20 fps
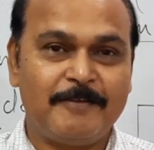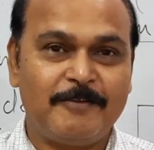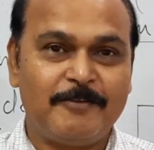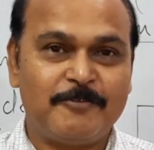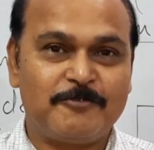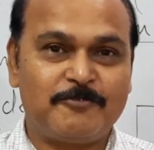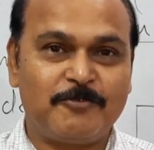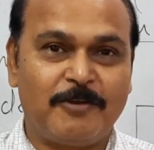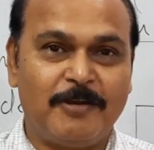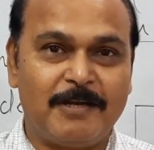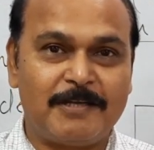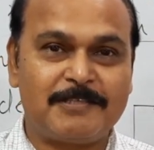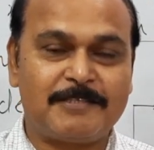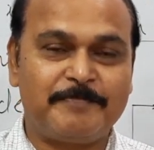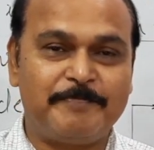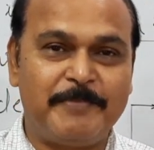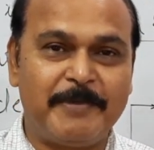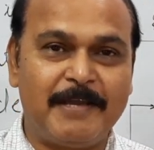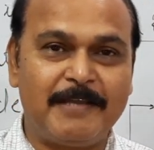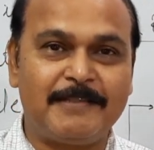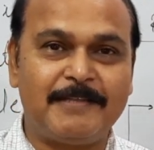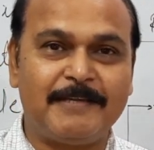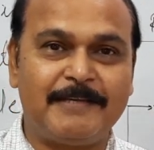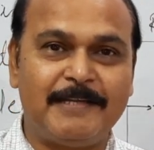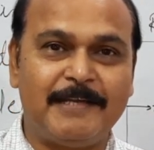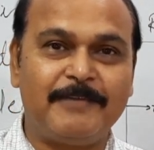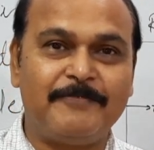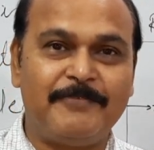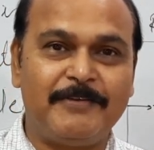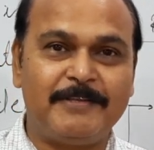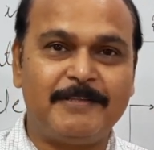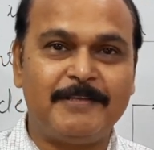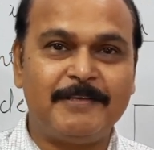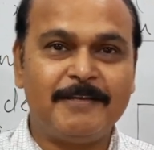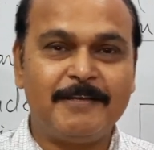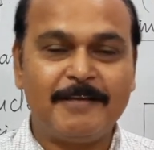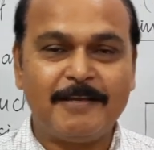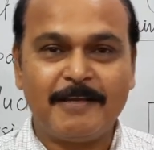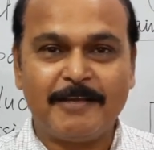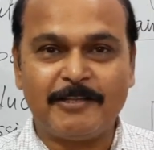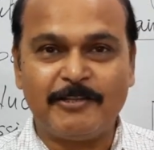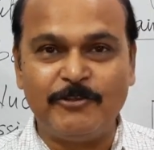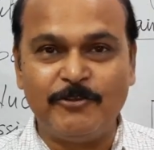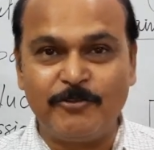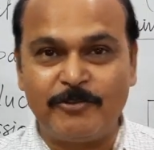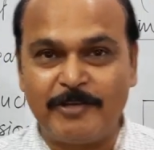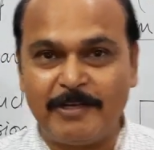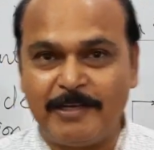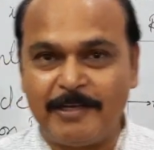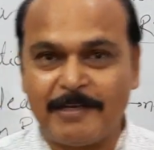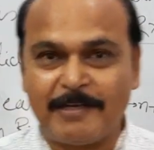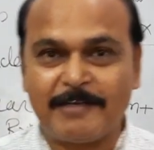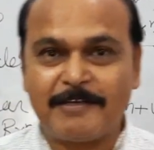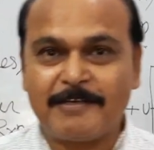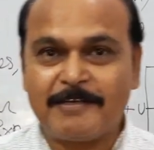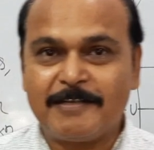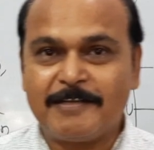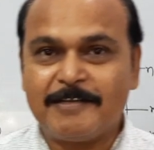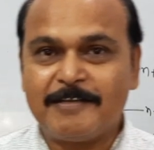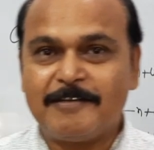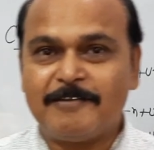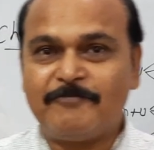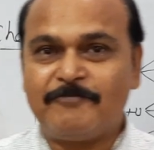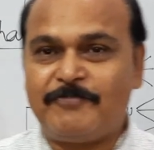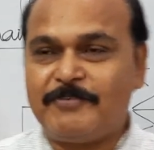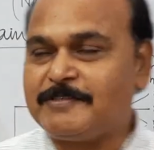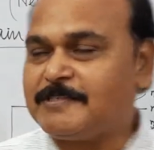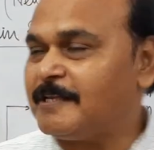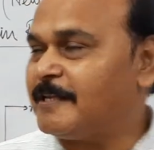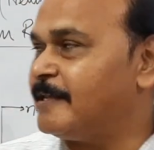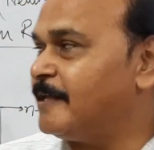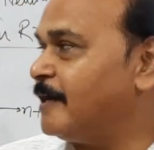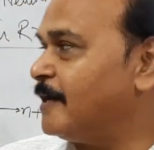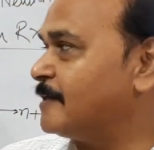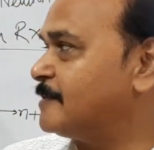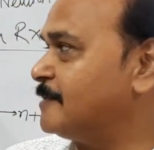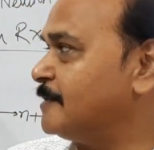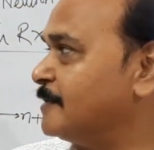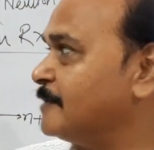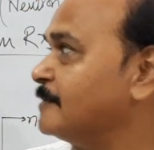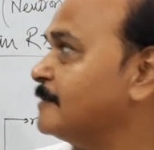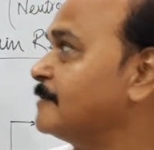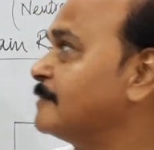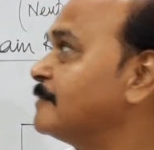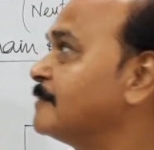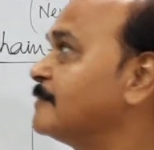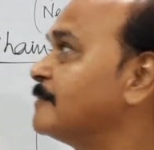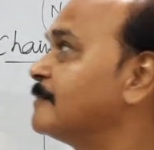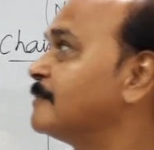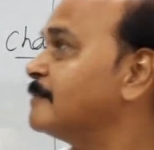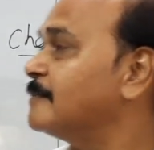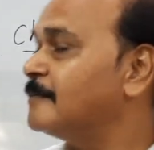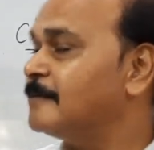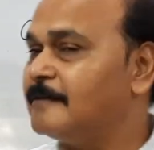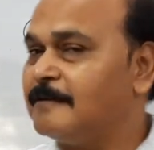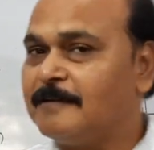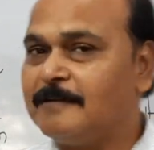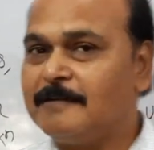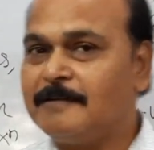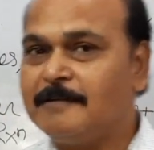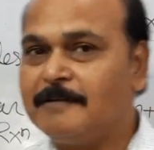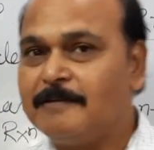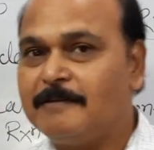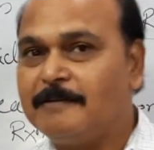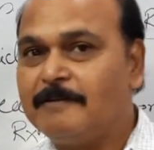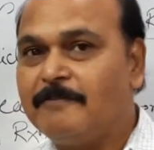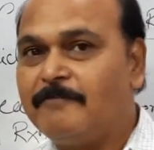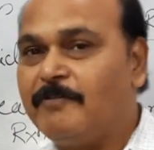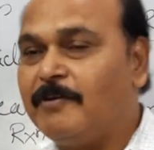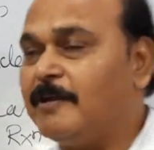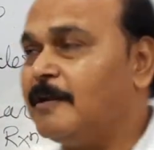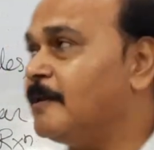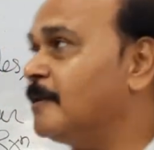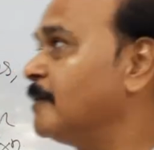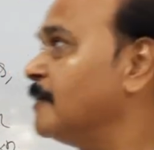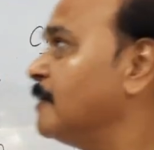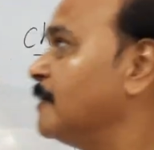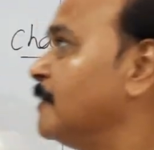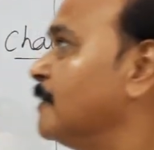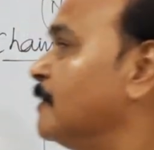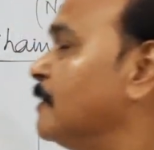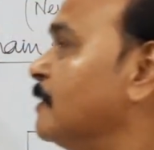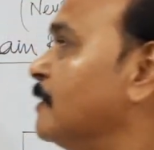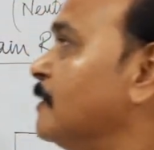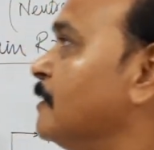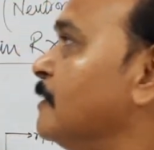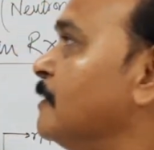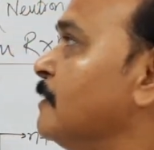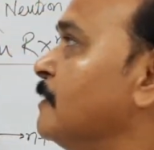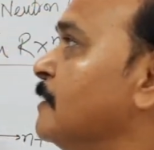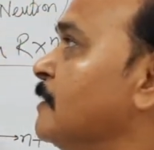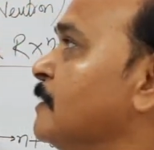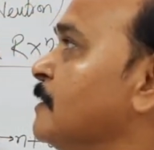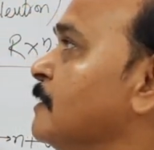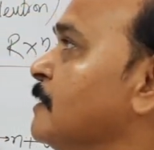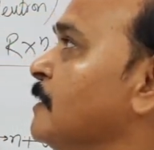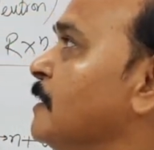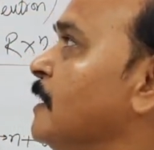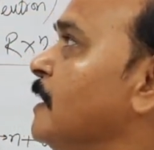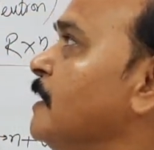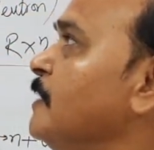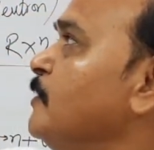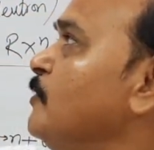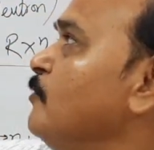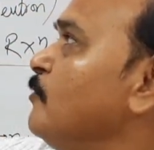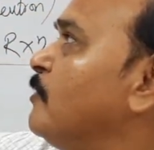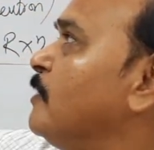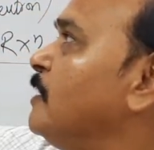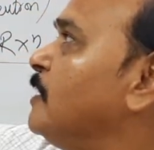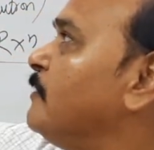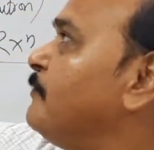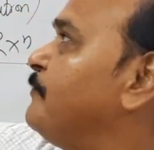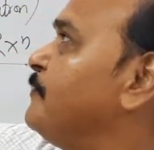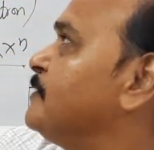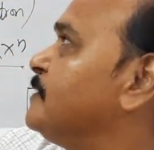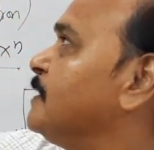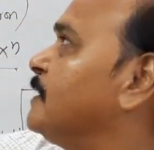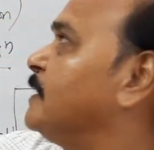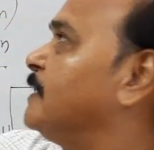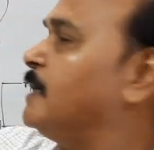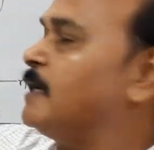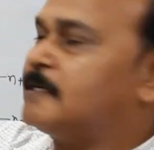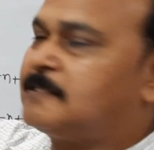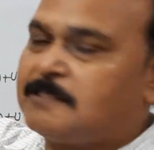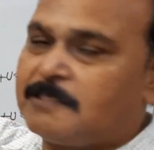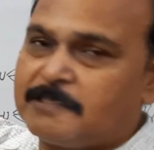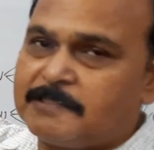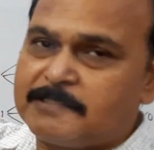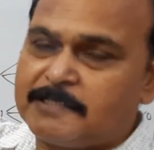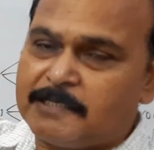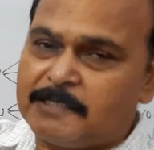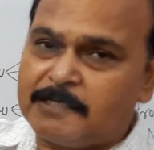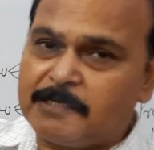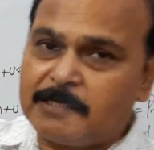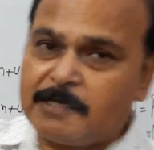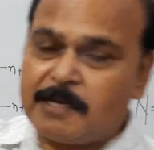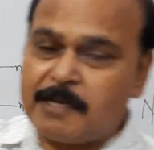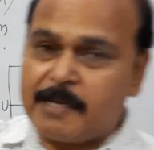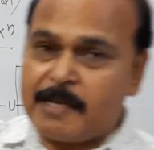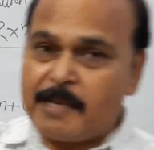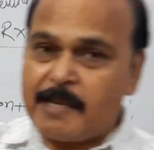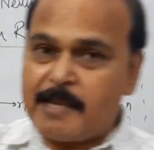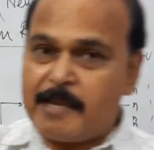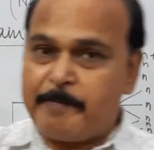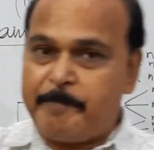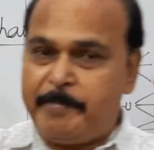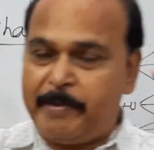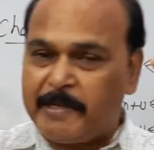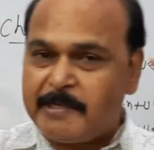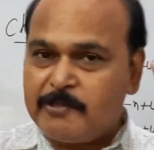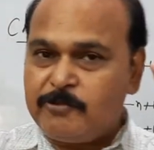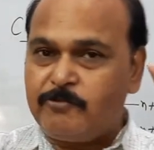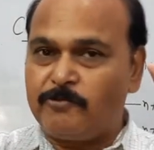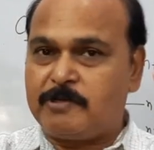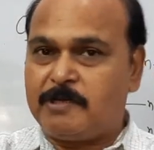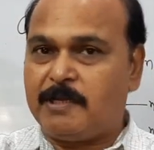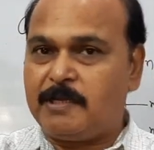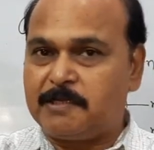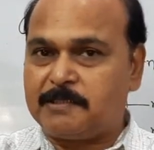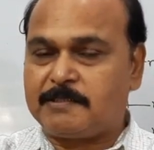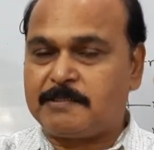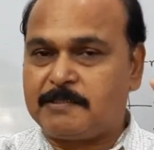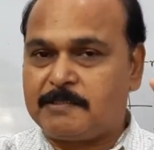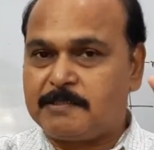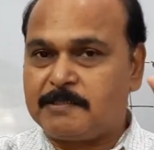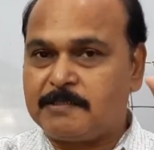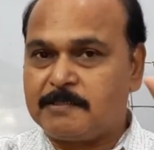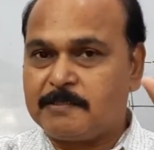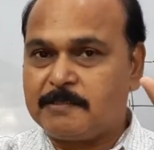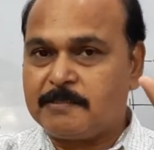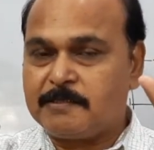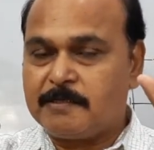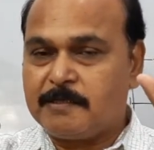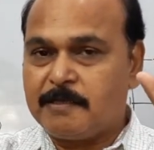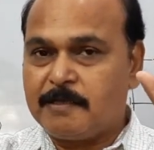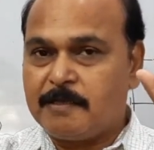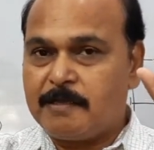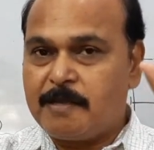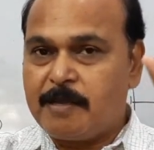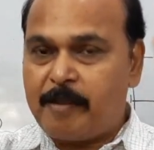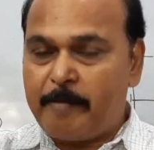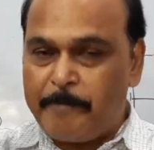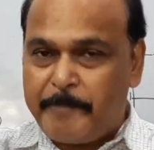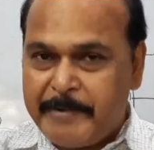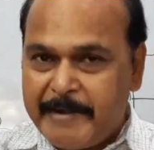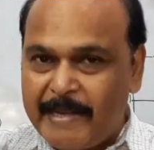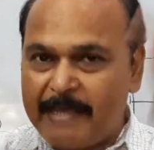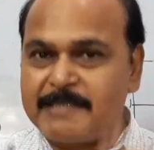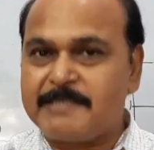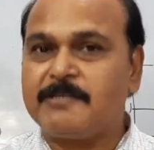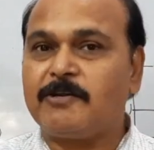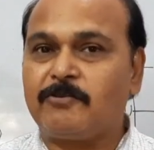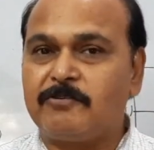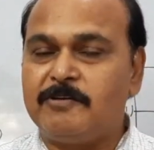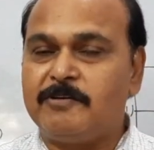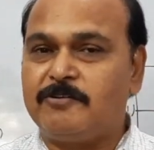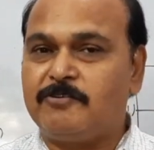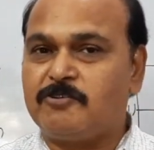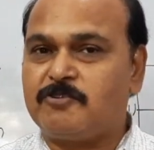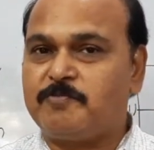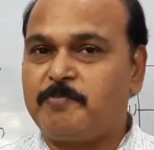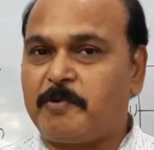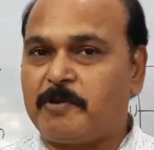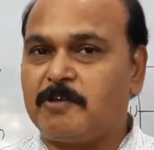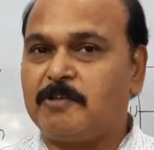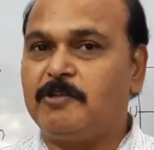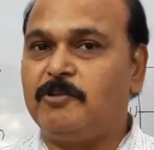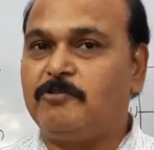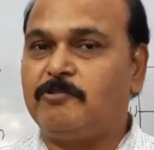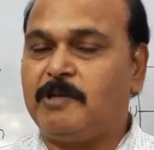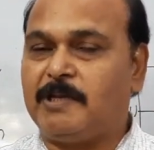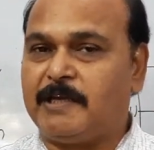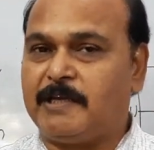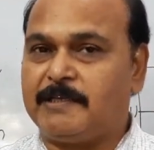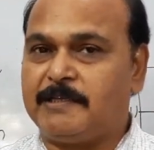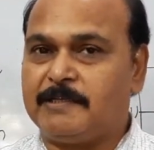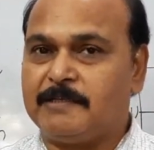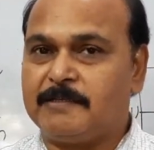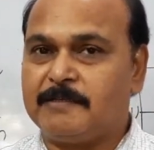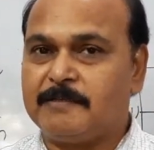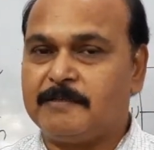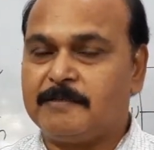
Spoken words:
So let's begin the day with nuclear fission reaction. Well, in nuclear fission reaction, children, a big nucleus breaks down into smaller nuclei.